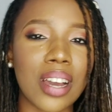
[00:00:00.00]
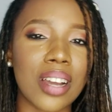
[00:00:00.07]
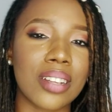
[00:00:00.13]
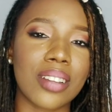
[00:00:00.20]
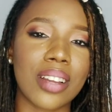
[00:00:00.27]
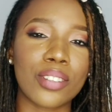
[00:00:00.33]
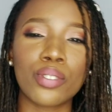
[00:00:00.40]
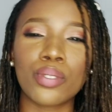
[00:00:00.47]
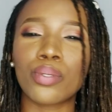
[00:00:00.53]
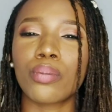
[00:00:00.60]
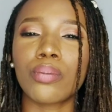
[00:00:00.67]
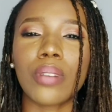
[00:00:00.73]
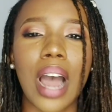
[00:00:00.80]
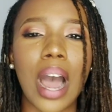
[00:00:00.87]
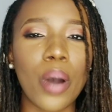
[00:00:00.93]
and I don't
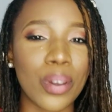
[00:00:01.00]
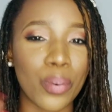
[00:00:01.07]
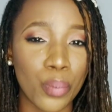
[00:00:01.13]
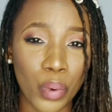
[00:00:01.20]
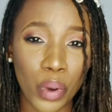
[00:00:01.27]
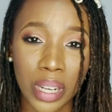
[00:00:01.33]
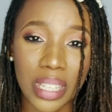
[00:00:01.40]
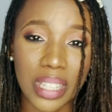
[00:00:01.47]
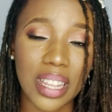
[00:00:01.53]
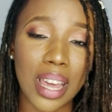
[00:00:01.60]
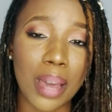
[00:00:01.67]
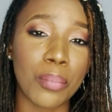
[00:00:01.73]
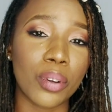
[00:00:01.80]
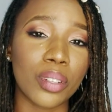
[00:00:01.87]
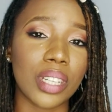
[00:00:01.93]
know how it works
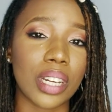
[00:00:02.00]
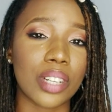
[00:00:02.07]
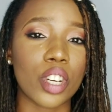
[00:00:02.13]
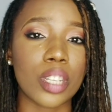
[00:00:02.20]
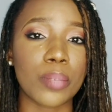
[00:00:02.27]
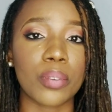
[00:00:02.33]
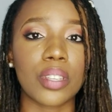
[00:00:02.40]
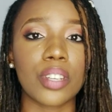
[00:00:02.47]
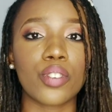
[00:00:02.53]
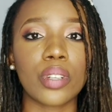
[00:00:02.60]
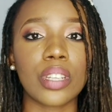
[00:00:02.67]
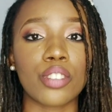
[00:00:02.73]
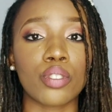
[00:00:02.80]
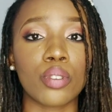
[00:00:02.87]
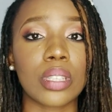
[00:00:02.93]
there, but their transportation
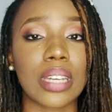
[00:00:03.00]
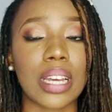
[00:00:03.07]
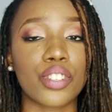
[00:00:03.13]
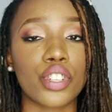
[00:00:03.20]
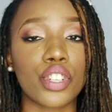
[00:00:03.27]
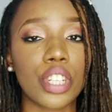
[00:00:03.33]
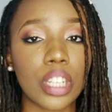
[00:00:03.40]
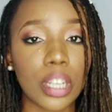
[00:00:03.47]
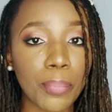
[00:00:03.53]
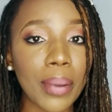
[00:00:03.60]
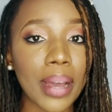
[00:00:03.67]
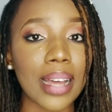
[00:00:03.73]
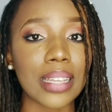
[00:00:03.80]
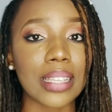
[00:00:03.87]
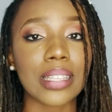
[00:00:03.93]
is not as cheap
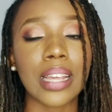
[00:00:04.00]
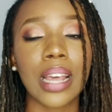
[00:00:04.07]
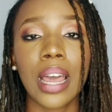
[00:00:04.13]
as